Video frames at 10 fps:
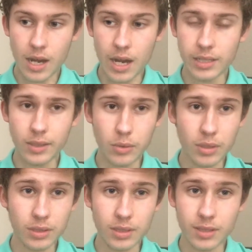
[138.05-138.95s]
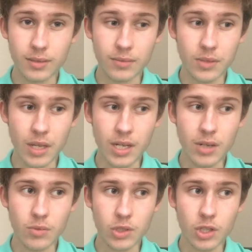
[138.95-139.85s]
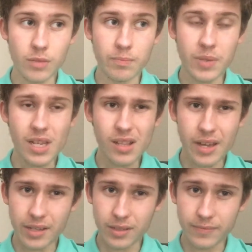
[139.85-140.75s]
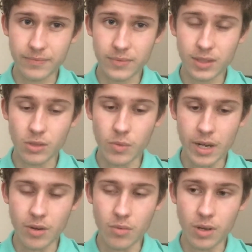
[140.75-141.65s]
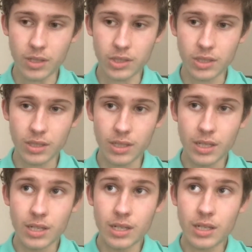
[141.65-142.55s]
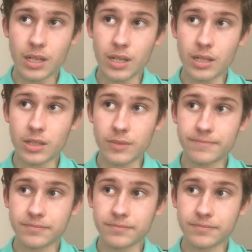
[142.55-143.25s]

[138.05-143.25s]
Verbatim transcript: i didn't think that the ending was going to be like the way it was and